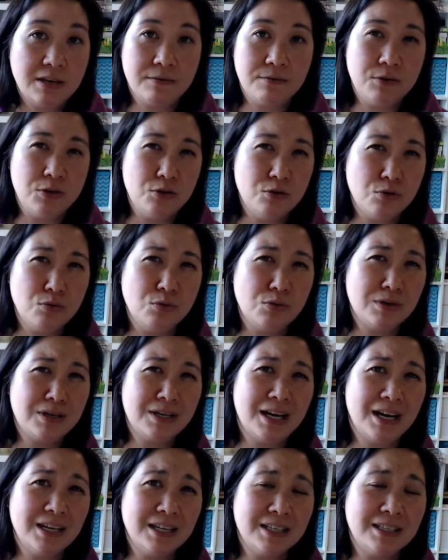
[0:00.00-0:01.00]
if you
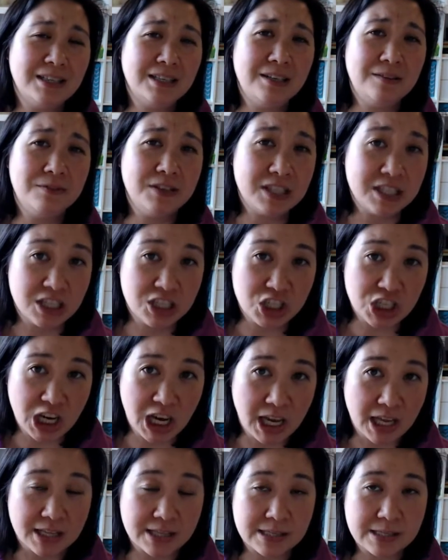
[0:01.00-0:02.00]
kind of leave it to
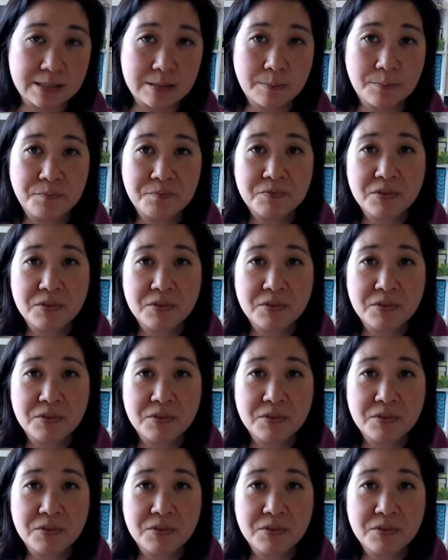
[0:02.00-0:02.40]
chance.